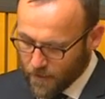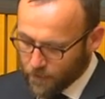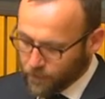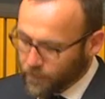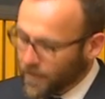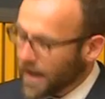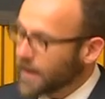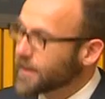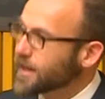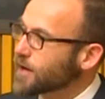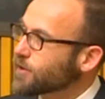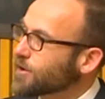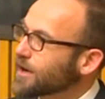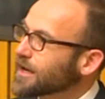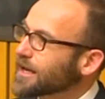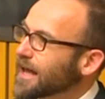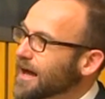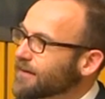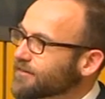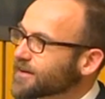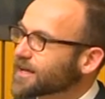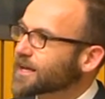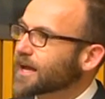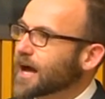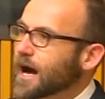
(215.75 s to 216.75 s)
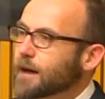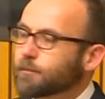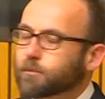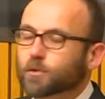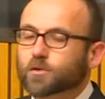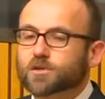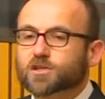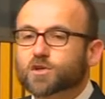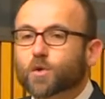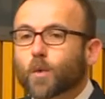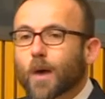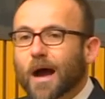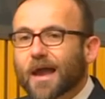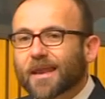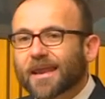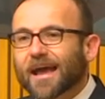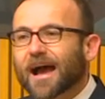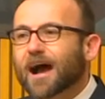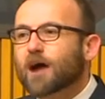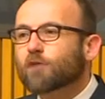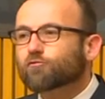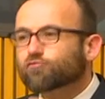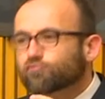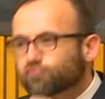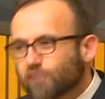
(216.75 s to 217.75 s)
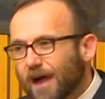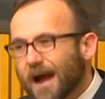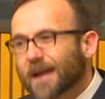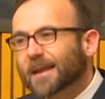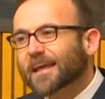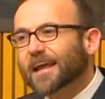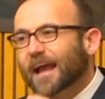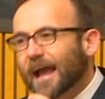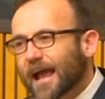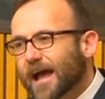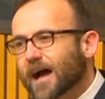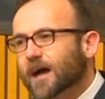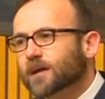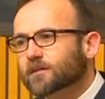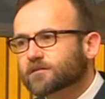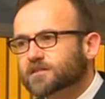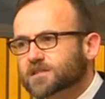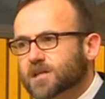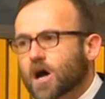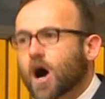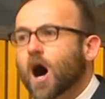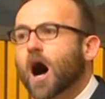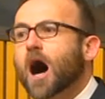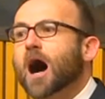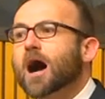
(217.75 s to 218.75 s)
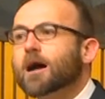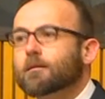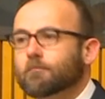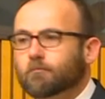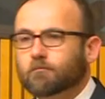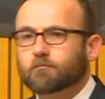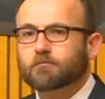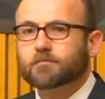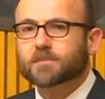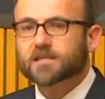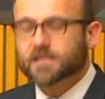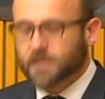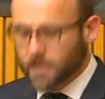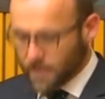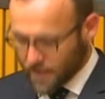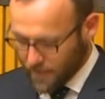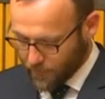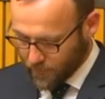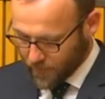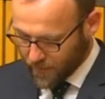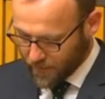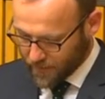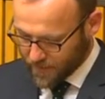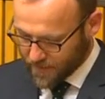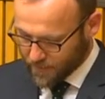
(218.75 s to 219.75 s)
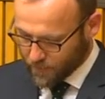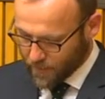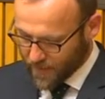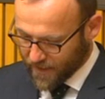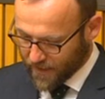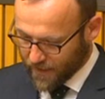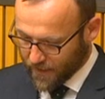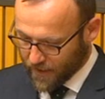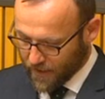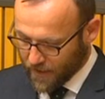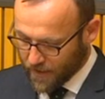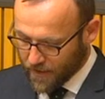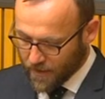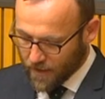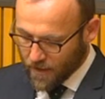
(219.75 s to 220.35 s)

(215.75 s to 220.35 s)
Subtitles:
And there are loving couples who are now running out of time, Mr Deputy Speaker,